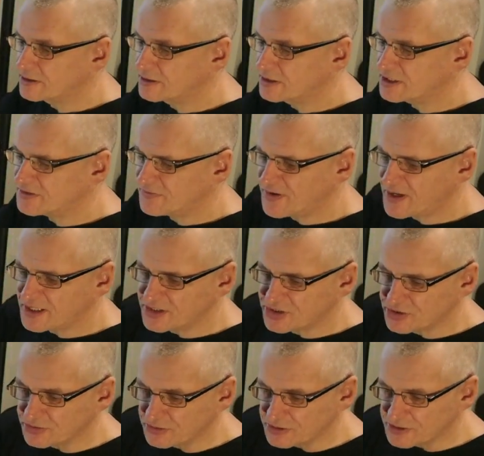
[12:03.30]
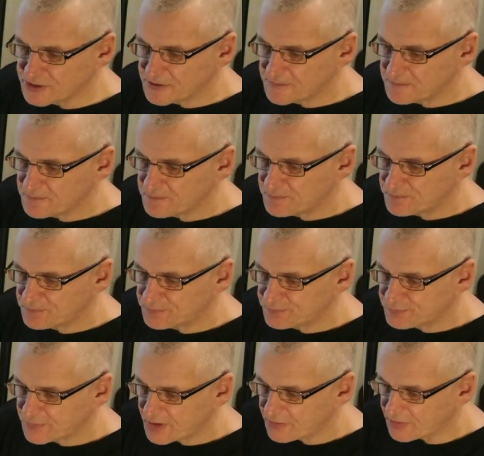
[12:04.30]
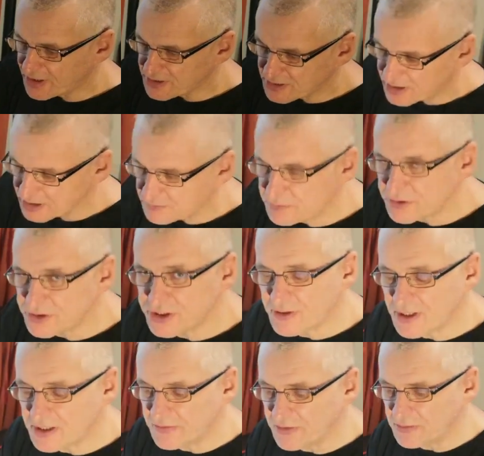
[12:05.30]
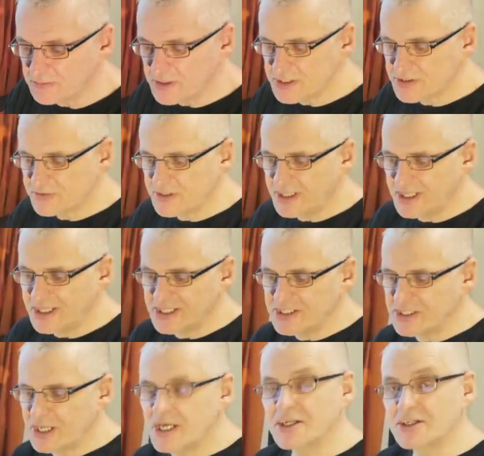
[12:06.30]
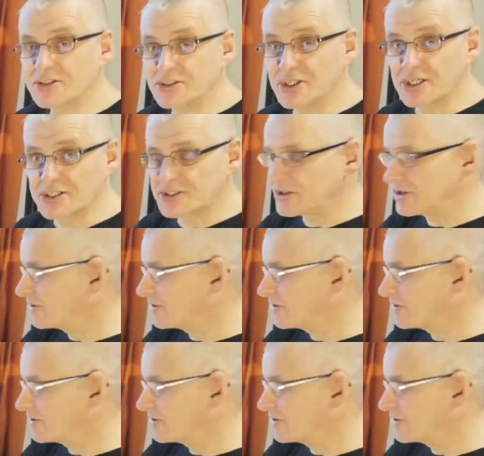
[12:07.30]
is fairly short. Right, I'll put you out of your misery. It is just